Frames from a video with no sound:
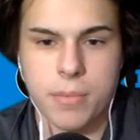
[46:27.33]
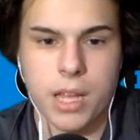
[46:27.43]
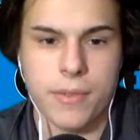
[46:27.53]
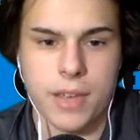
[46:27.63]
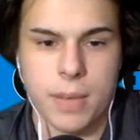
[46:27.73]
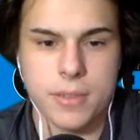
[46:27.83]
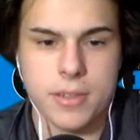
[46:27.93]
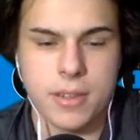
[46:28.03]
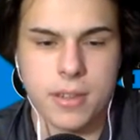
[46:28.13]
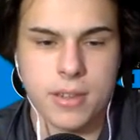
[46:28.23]
playoff
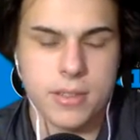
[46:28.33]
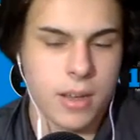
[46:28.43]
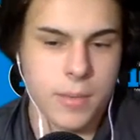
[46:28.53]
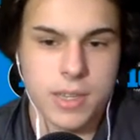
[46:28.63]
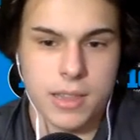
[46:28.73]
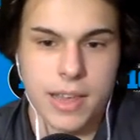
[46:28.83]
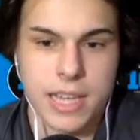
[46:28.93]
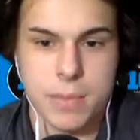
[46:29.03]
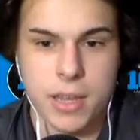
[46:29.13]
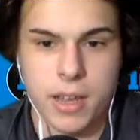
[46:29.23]
games. This is obviously the
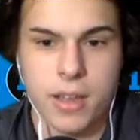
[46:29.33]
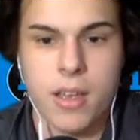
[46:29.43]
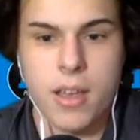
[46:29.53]
last meeting.